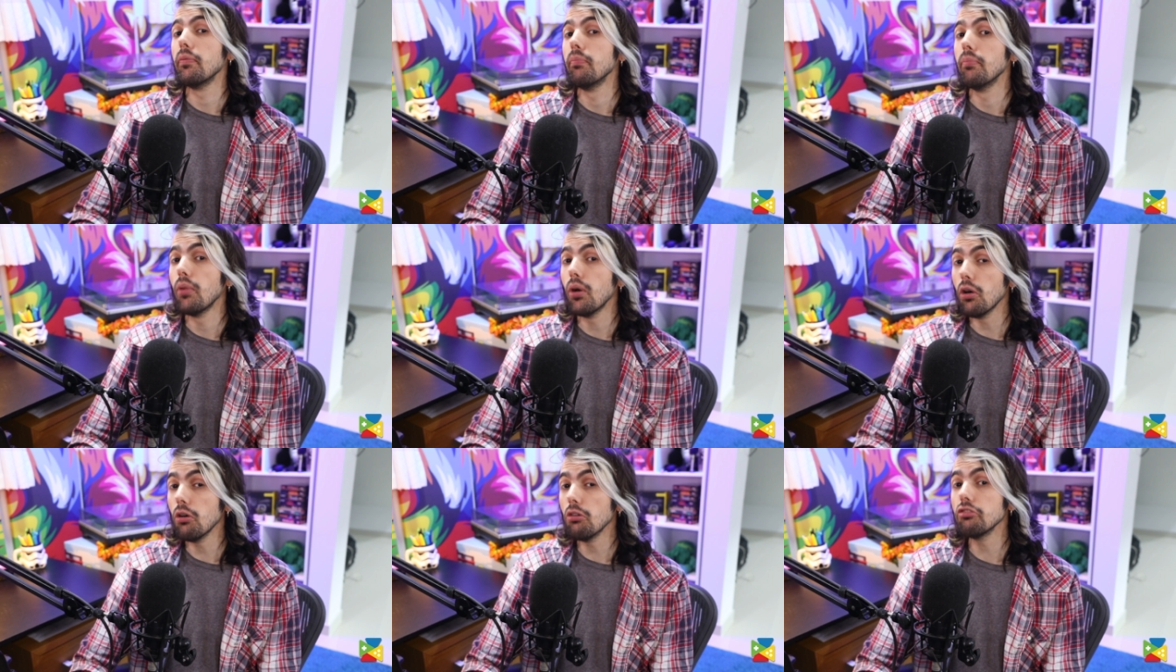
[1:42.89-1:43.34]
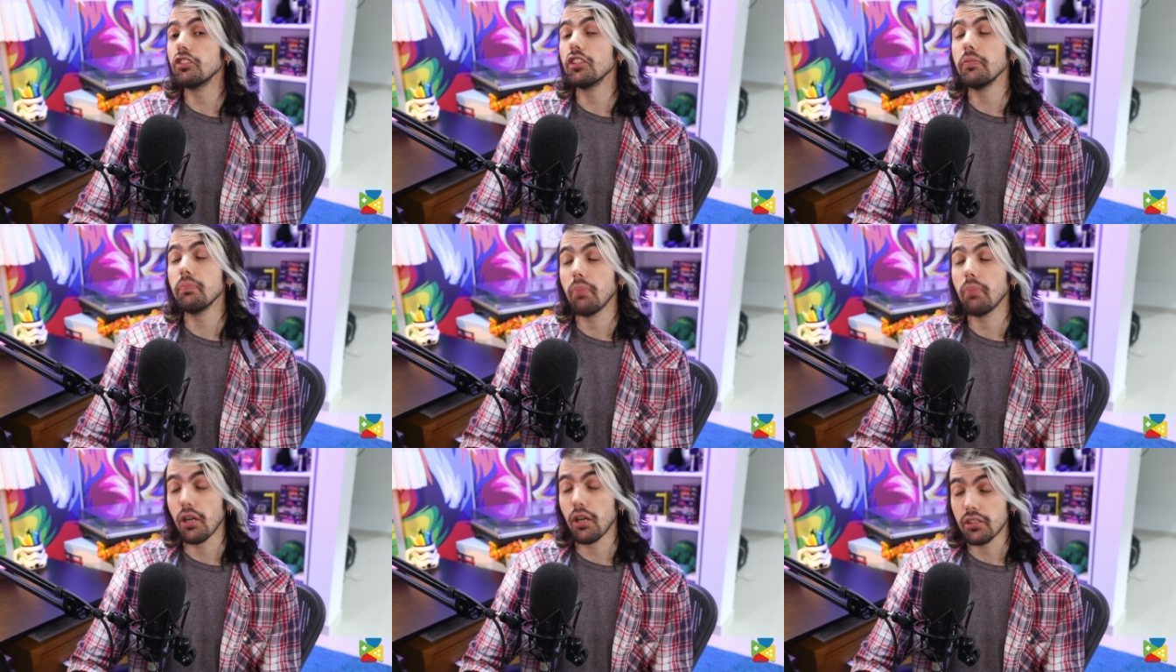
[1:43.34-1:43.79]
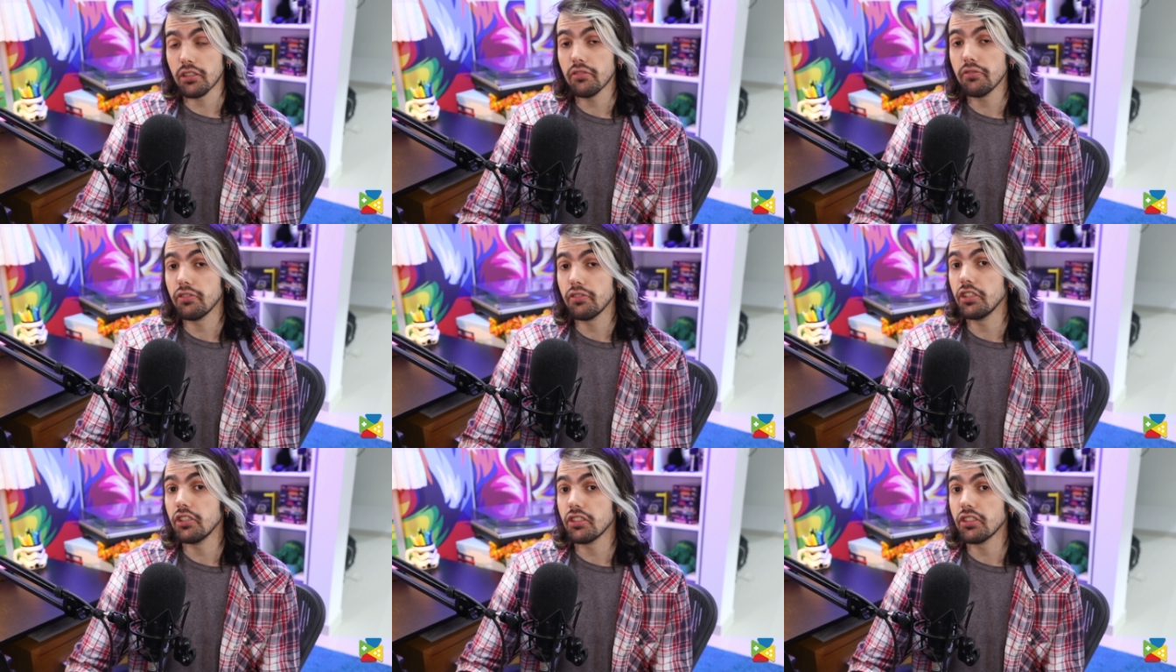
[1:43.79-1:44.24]
most important
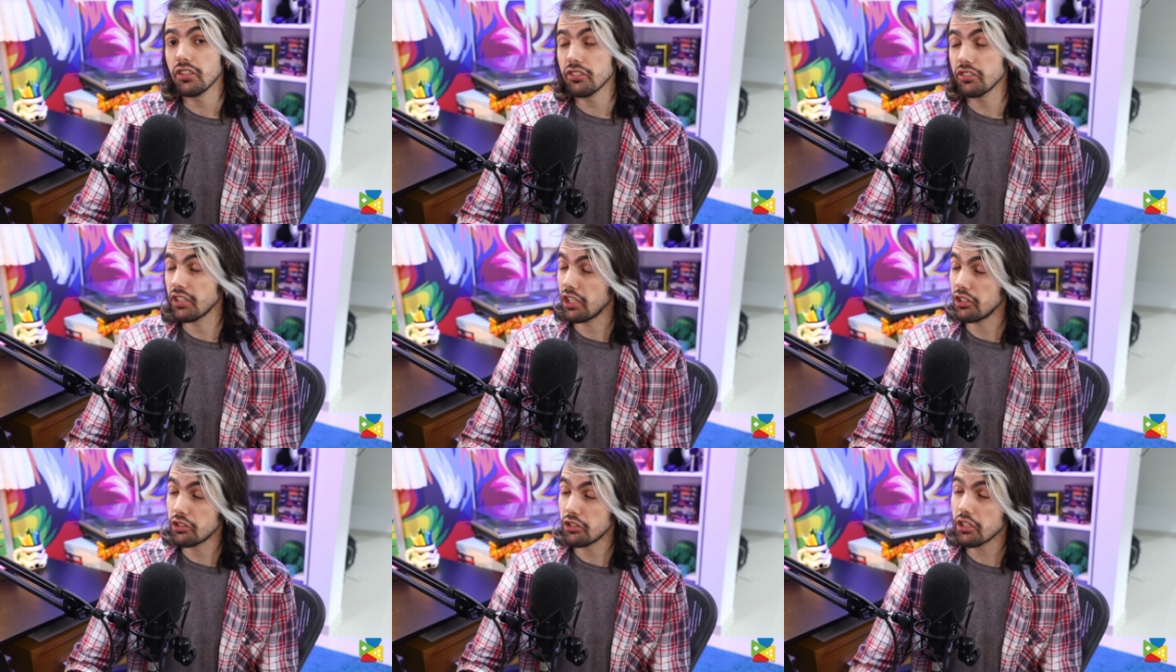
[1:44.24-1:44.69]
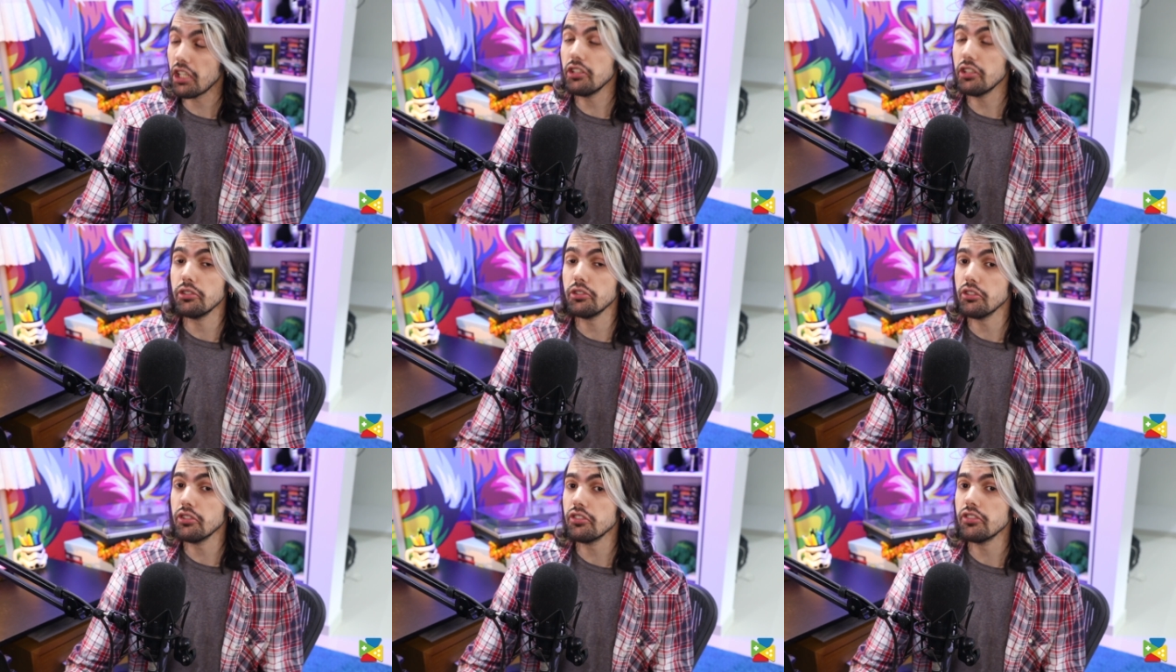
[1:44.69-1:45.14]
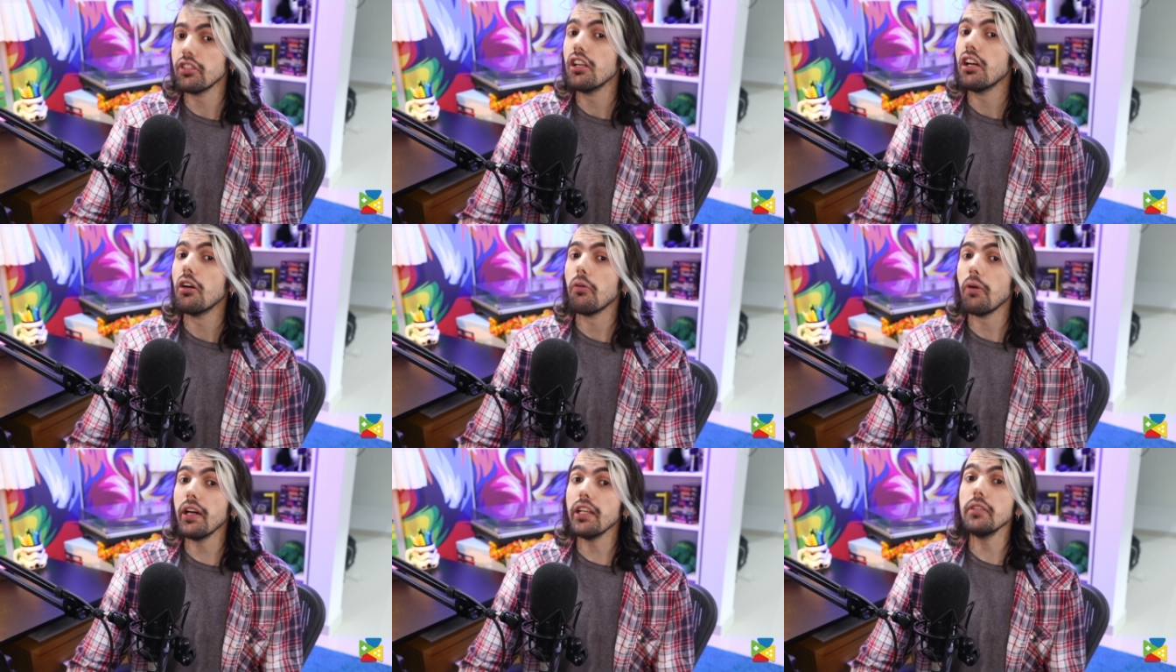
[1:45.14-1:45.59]
features that you can use
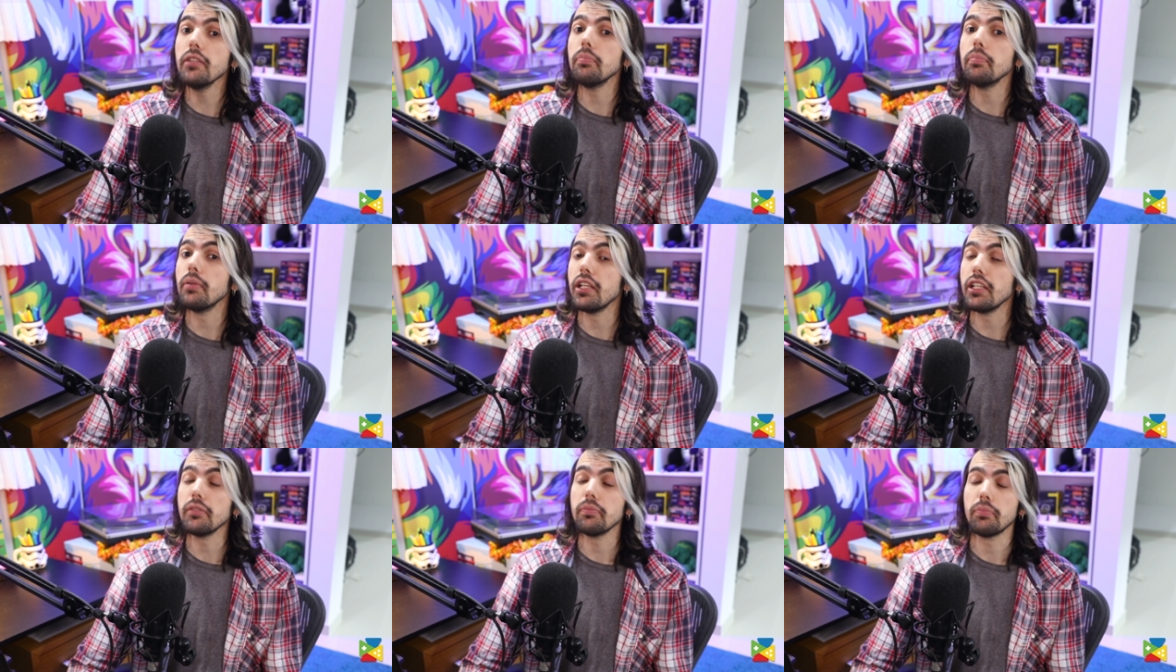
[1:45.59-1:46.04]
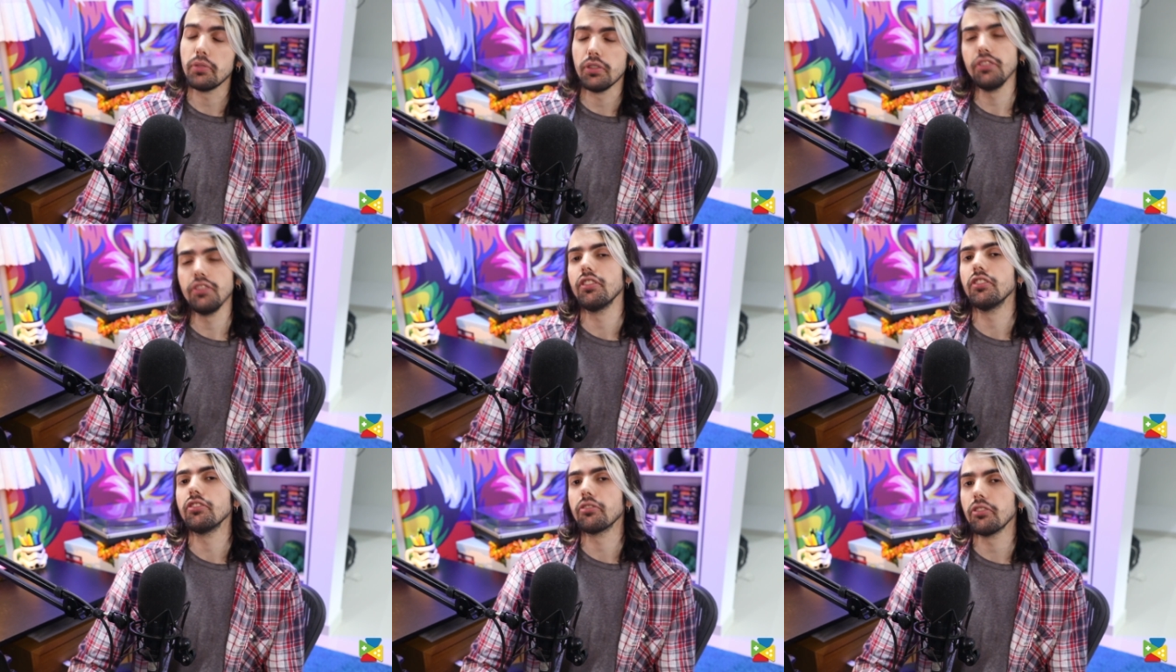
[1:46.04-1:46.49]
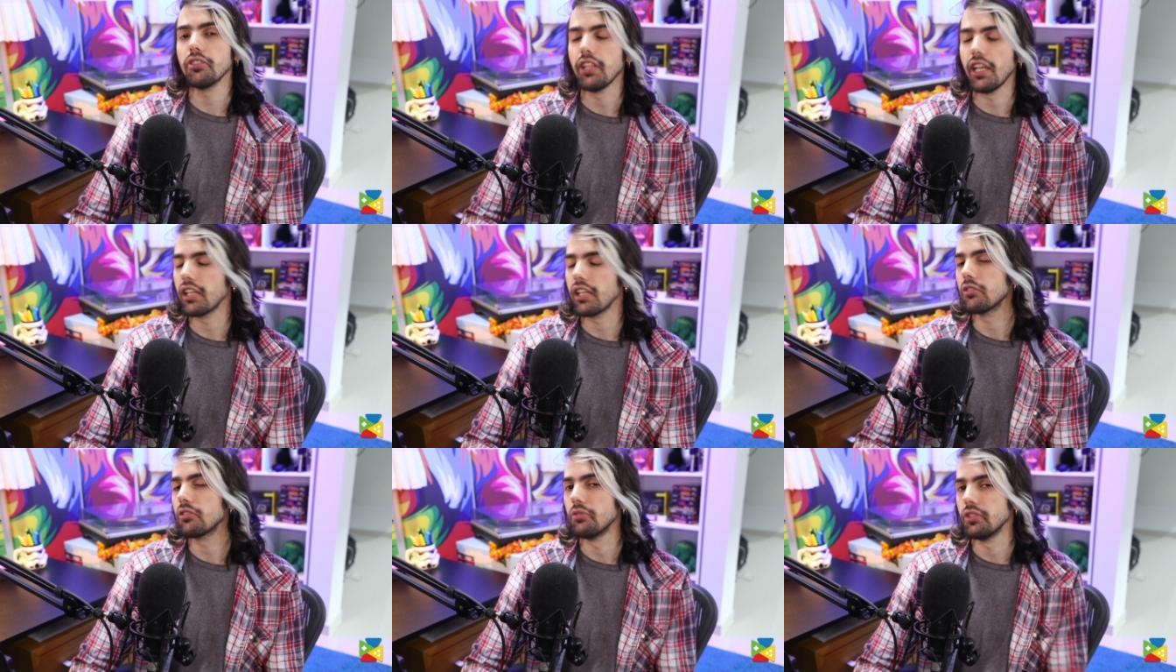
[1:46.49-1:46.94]
when playing Princess Connect! Re: